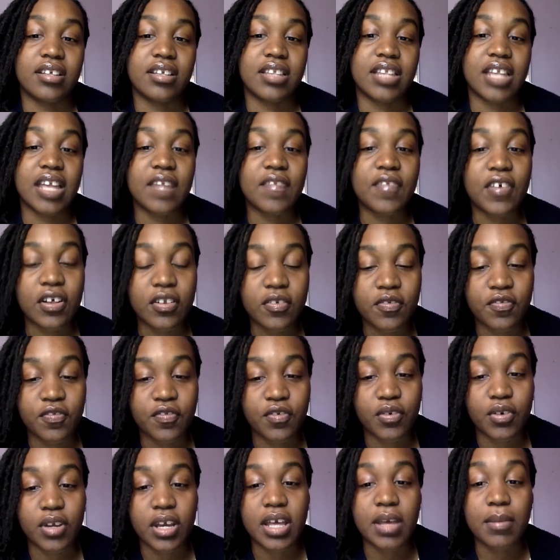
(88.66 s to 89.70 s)
they felt
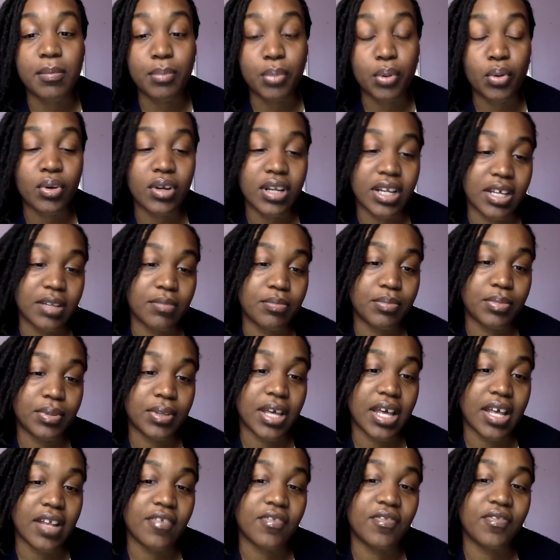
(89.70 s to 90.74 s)
infor- important
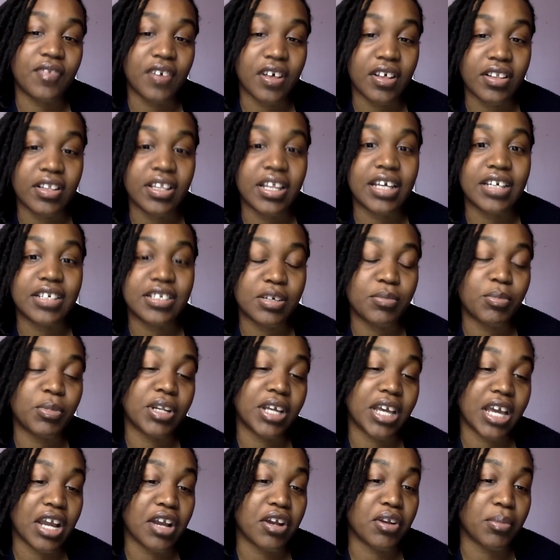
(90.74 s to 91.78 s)
and felt like
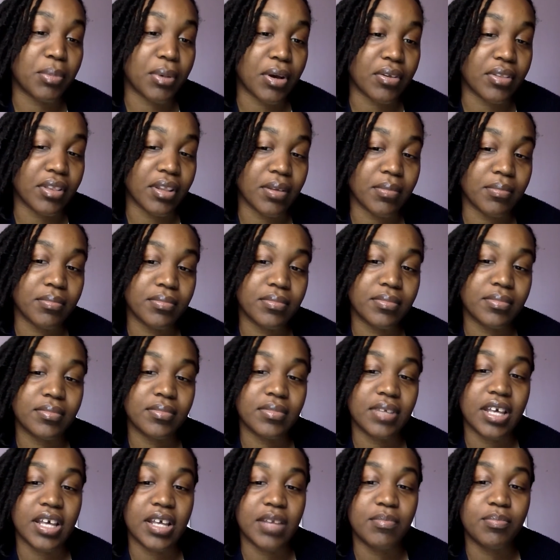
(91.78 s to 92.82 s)
someone cared about them
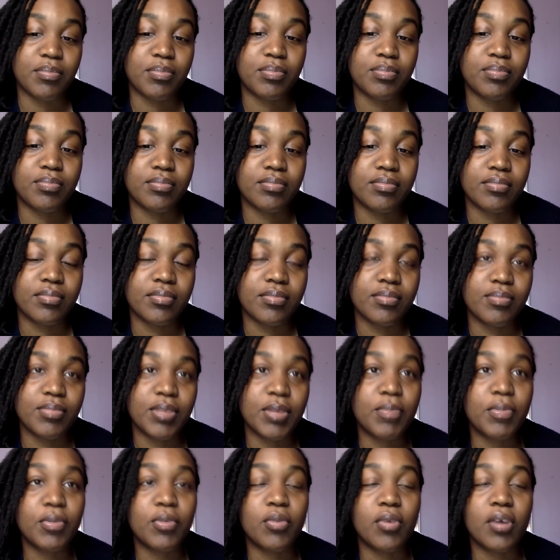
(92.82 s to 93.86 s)

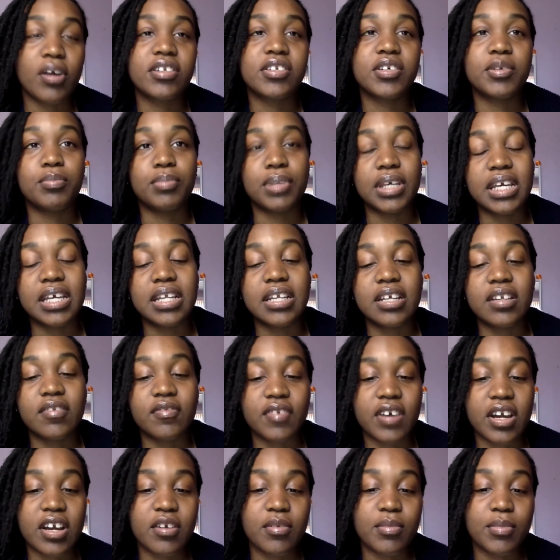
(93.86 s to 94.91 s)
people want to be in an
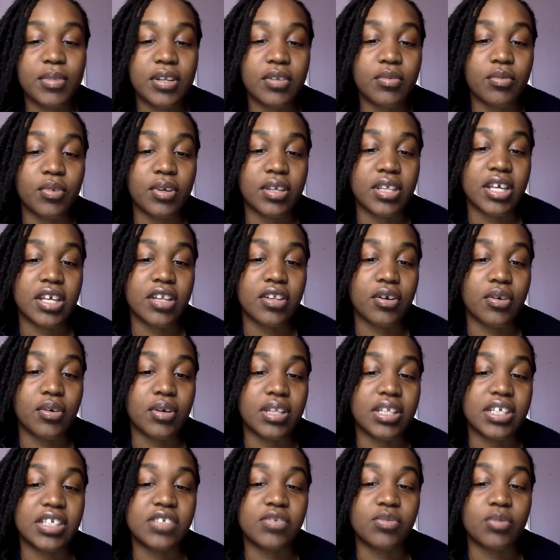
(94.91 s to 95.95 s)
environment where they know
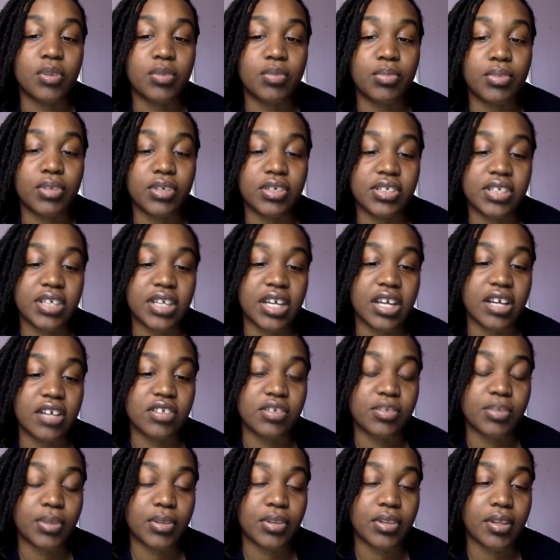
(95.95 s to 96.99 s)
at least one person cares
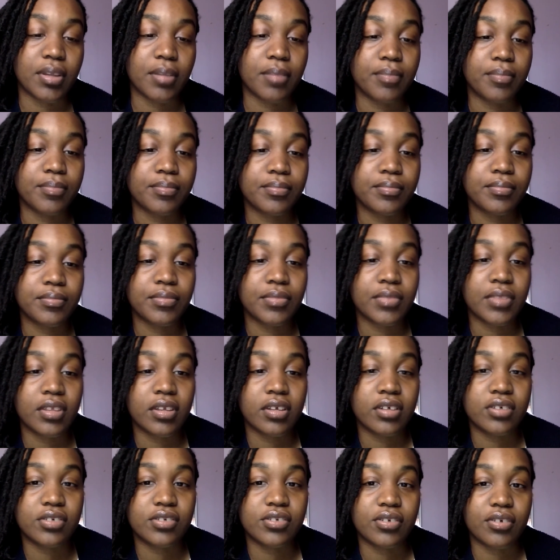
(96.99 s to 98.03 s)
about
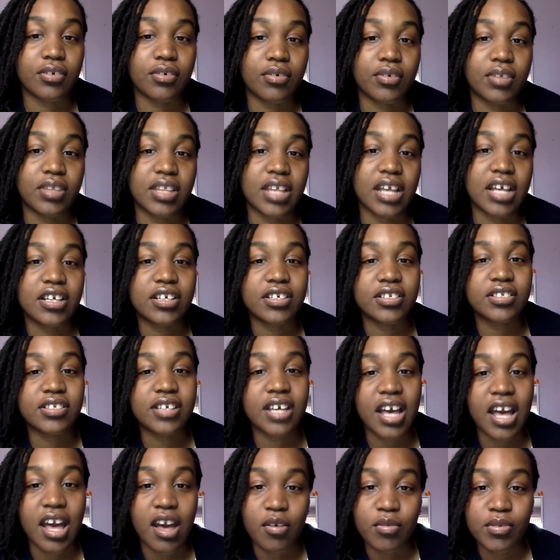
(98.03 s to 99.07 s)
them. So that is
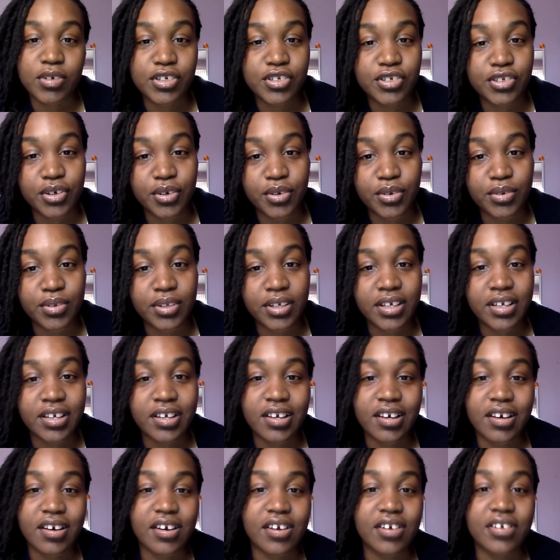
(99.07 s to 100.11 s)
how we showed
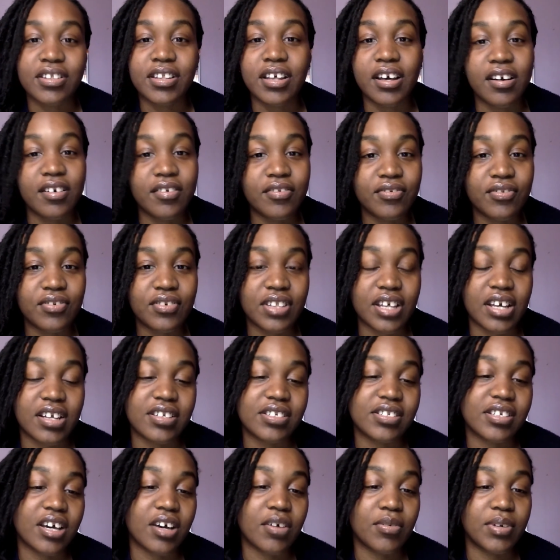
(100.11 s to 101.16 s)
our love. That
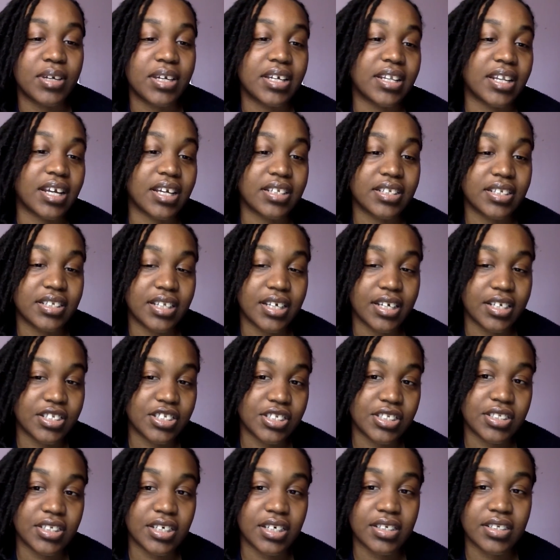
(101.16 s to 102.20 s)
is how we connected like
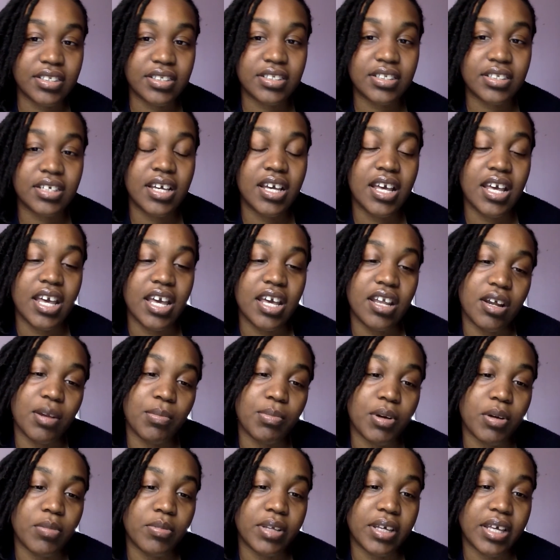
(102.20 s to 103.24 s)
Jesus in our
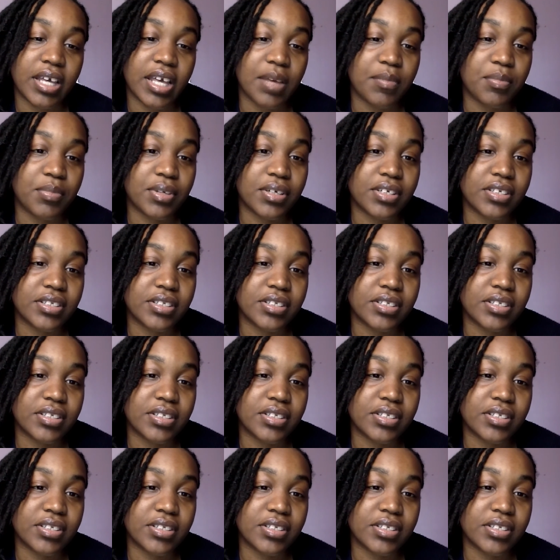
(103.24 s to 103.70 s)
public campaign.